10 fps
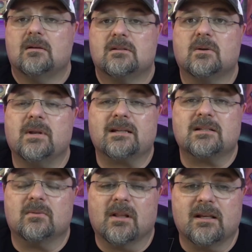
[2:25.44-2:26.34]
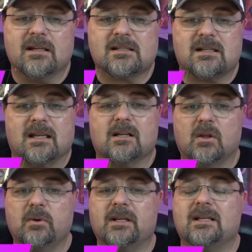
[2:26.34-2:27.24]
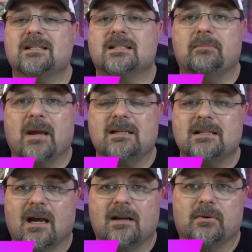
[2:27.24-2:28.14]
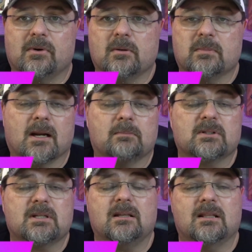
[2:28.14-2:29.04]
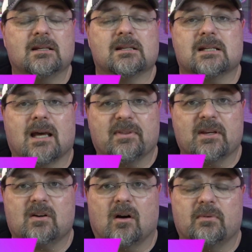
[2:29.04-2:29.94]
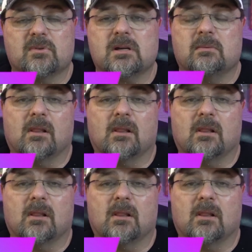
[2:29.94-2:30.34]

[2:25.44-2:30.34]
So next on the list included is the main dining room. And I'm going to tell you this, I think Carnival's come a